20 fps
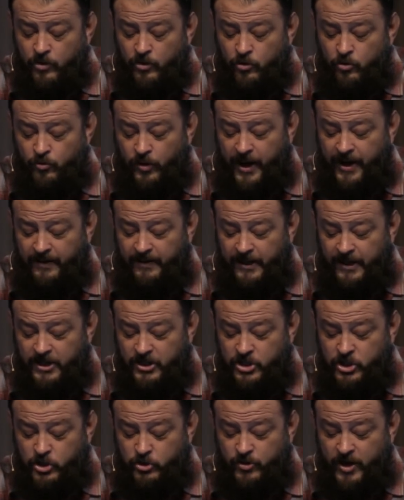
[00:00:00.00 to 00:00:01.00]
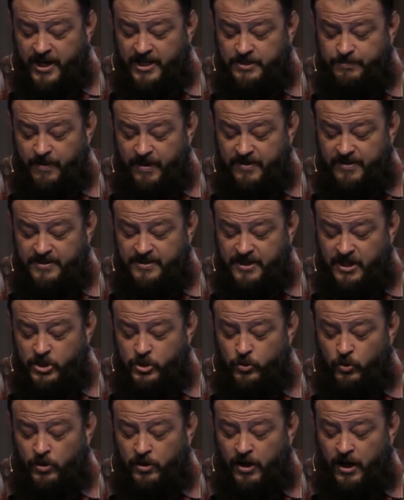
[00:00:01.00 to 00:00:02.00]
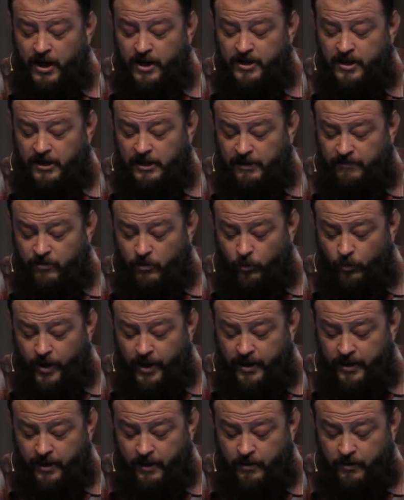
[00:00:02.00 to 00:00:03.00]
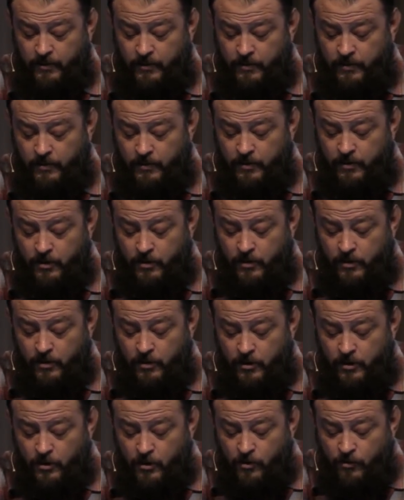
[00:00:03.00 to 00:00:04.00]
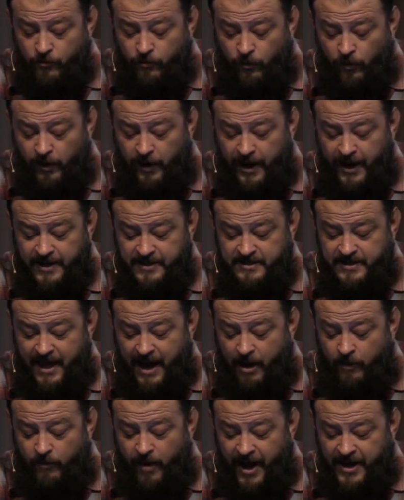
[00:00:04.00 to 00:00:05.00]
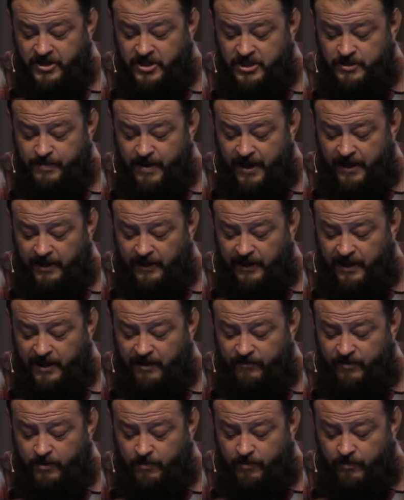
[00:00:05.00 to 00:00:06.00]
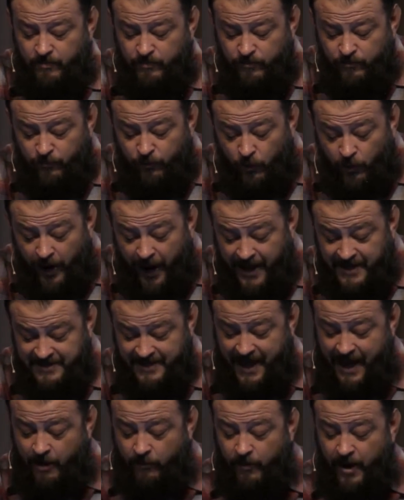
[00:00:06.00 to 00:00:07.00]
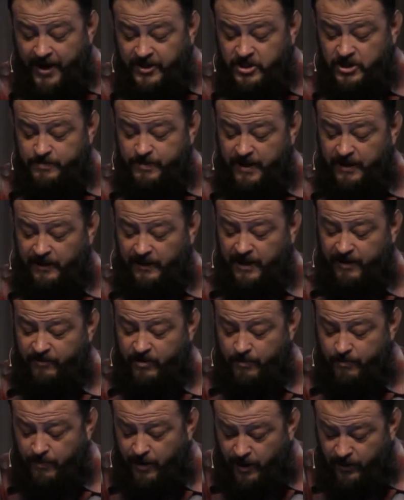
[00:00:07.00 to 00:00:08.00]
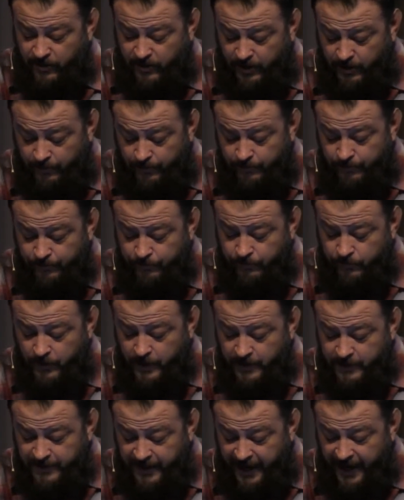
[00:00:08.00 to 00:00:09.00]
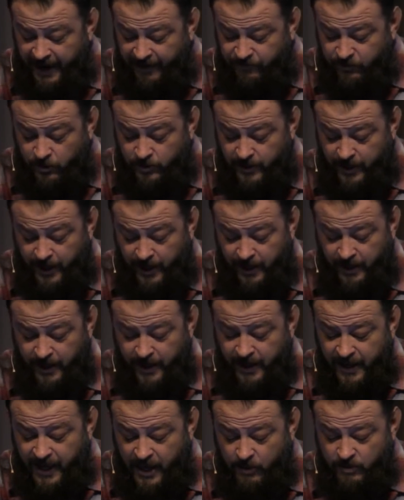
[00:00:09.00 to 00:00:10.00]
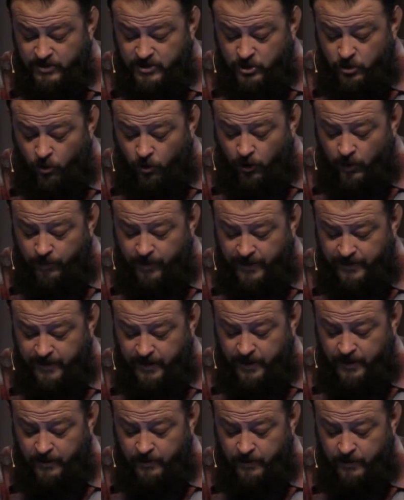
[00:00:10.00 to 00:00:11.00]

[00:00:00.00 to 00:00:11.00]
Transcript: greatly distressed by the sensual conduct of the wicked, for as that righteous man lived, for as that righteous man lived among them day after day, he was tormented,